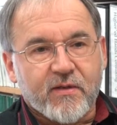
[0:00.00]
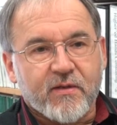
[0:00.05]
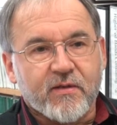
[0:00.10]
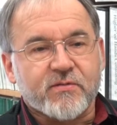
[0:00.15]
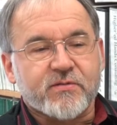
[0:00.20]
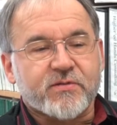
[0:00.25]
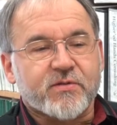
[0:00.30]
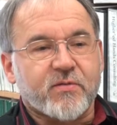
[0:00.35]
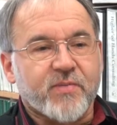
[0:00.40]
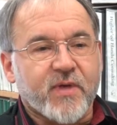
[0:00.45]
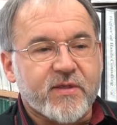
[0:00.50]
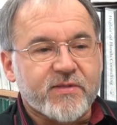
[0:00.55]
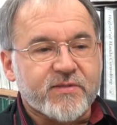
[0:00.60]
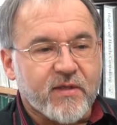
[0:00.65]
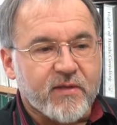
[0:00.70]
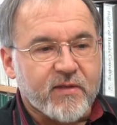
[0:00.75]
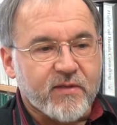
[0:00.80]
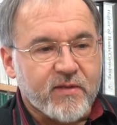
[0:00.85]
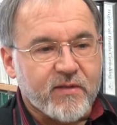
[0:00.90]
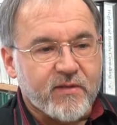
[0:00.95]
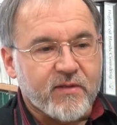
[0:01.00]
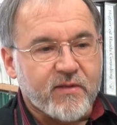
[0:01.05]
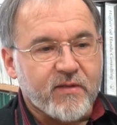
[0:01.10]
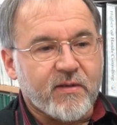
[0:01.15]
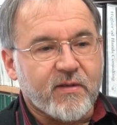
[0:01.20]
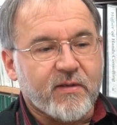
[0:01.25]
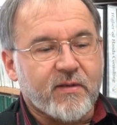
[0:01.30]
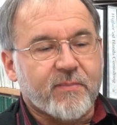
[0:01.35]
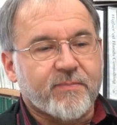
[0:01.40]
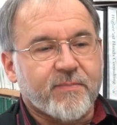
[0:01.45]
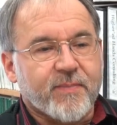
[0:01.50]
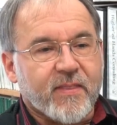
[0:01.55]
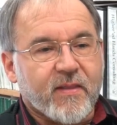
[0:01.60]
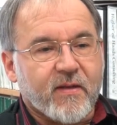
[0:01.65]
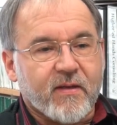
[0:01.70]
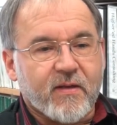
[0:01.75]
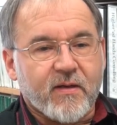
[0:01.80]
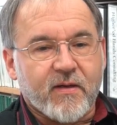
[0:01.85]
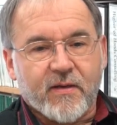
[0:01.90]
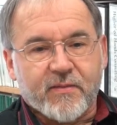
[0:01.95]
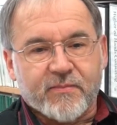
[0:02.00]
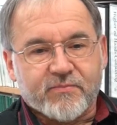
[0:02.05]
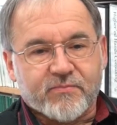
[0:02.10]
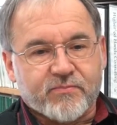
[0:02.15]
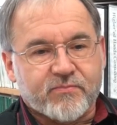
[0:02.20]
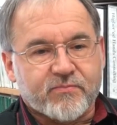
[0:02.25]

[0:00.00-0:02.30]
you know, so basically the uh,